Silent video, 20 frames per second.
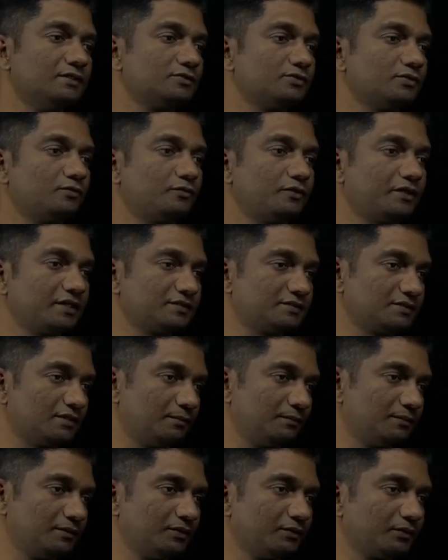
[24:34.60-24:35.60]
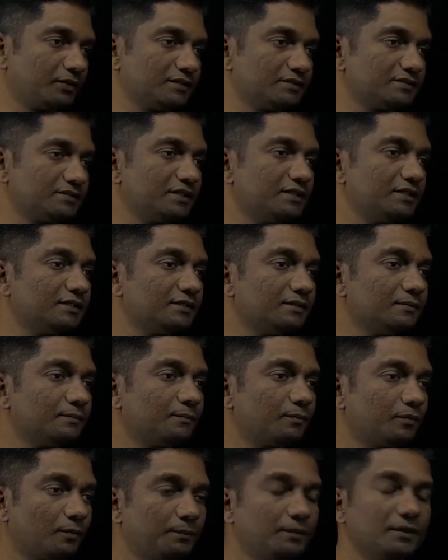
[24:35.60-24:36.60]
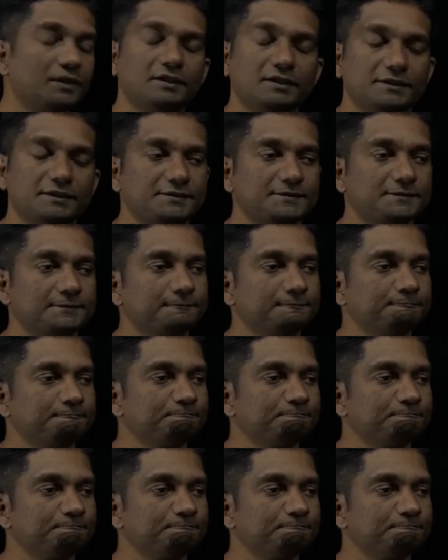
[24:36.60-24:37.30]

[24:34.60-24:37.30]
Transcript: so for example, you can see it in propellers.